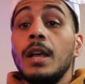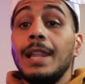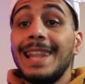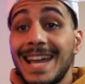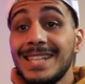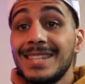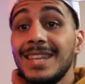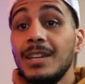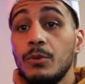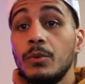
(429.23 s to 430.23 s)
Last
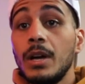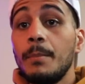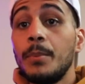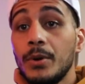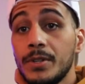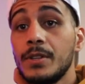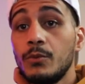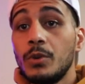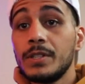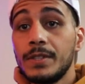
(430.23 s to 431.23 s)
thing a
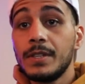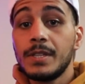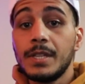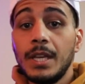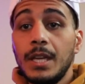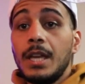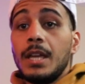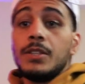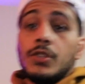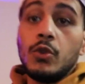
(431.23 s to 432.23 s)
person wants to see
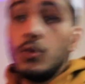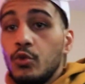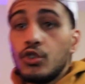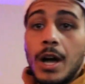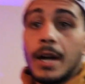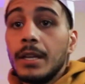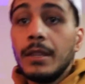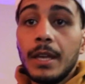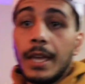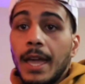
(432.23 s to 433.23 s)
is you jogging
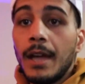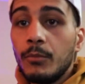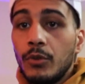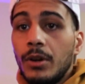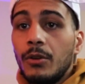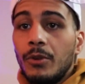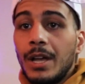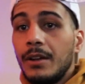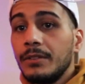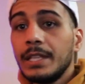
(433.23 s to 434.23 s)
the camera
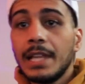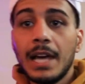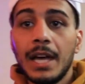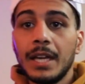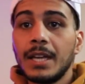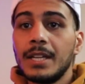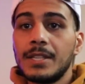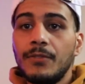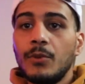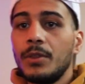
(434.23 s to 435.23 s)
around like
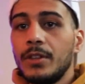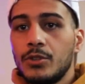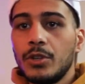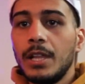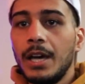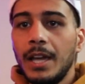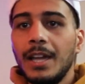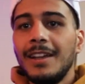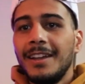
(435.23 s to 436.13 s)
it's 4th of July.